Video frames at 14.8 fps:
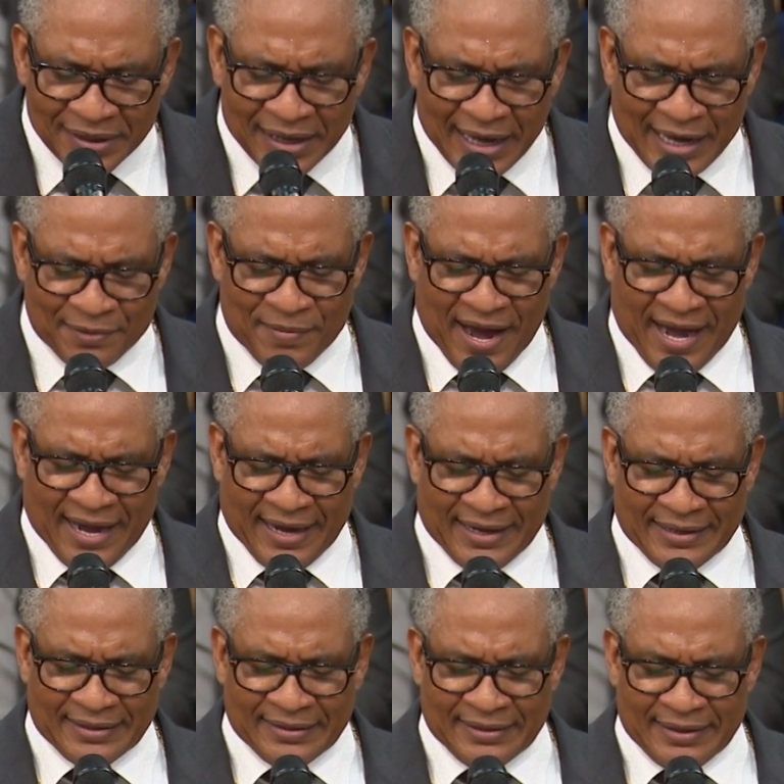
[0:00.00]

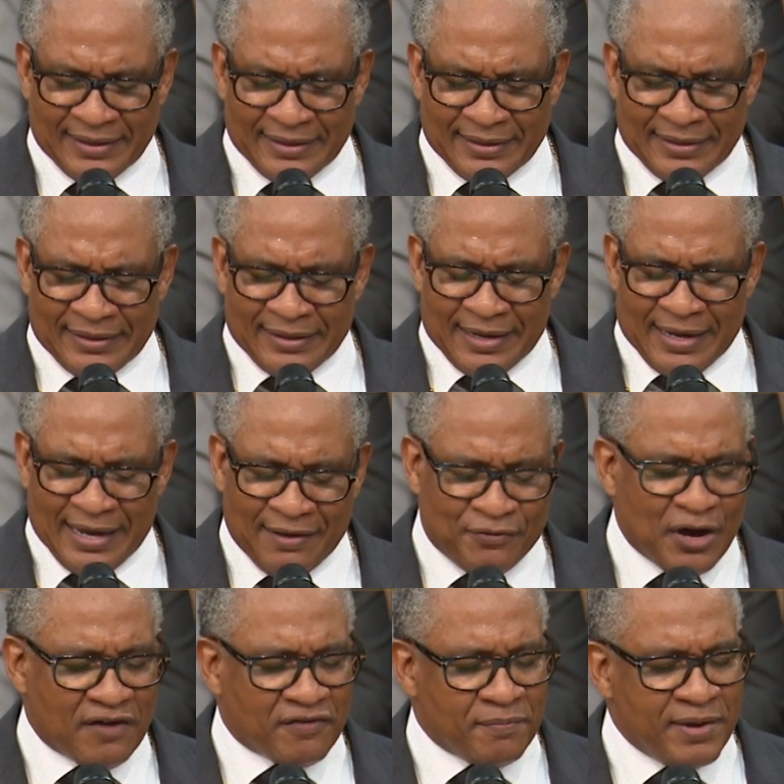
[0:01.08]
Amen. Have
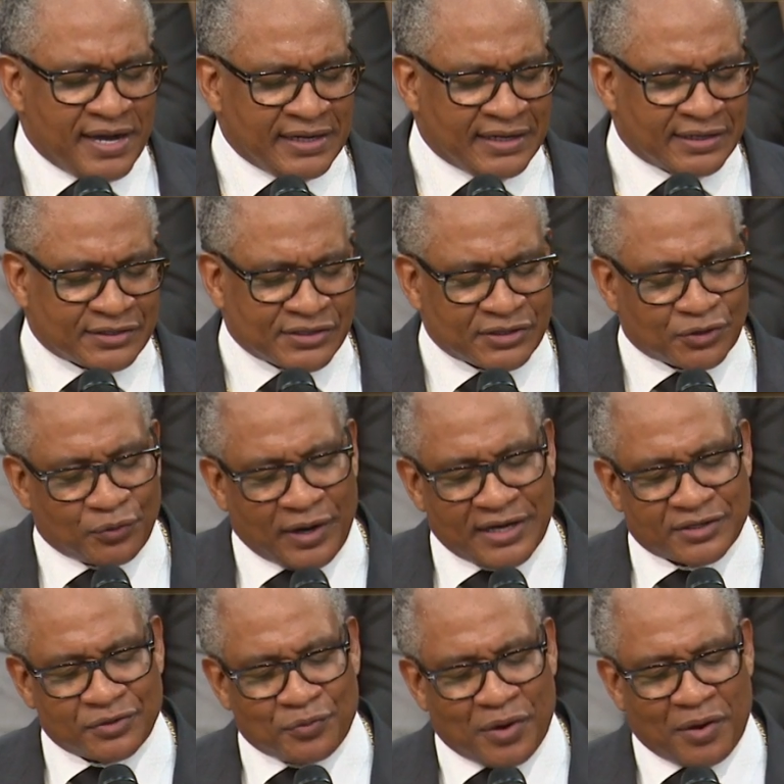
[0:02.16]
you ever been in a
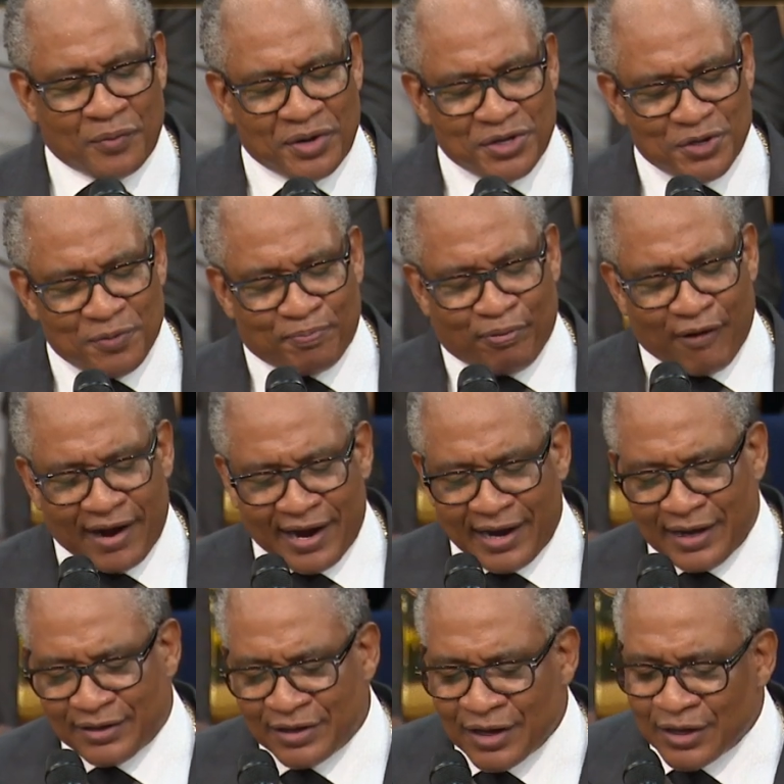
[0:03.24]
situation where when you
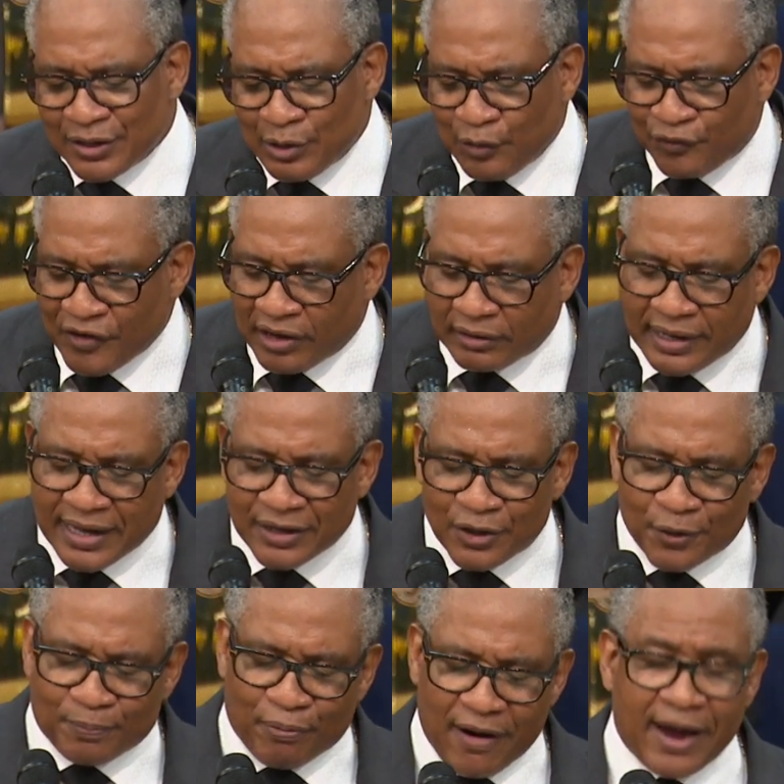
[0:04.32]
prayed, you felt like your
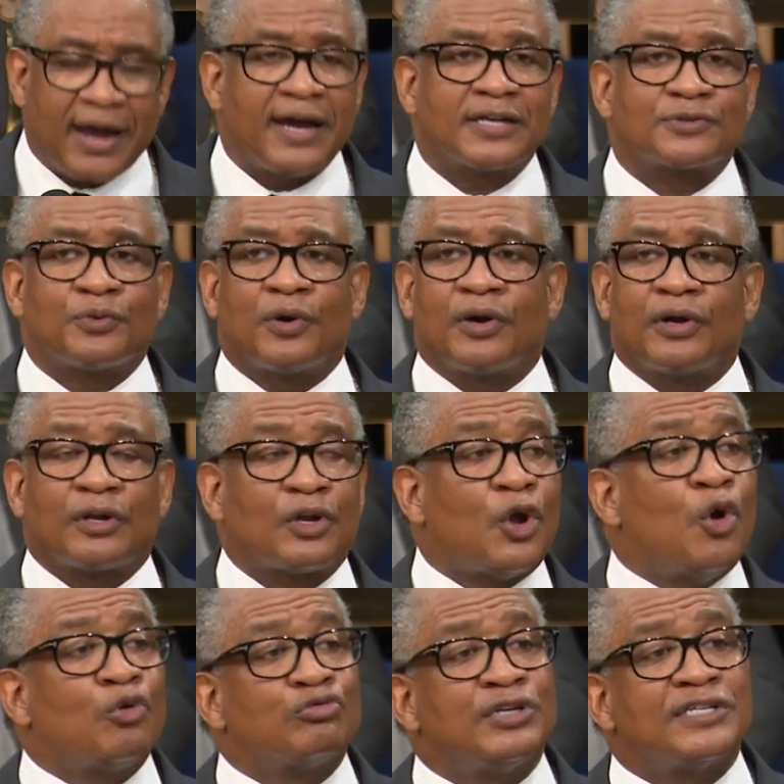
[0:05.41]
prayers were
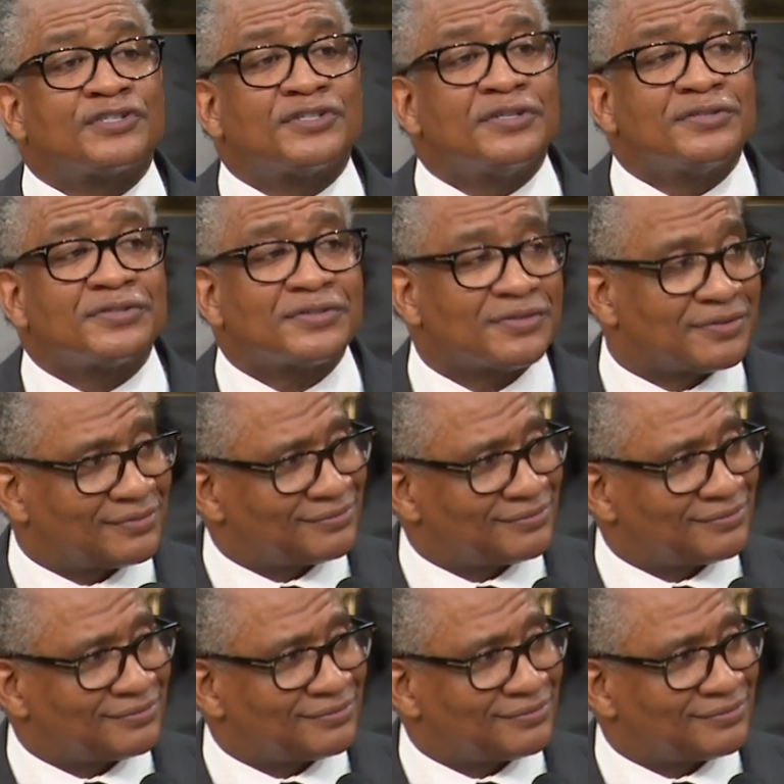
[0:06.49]
long distance?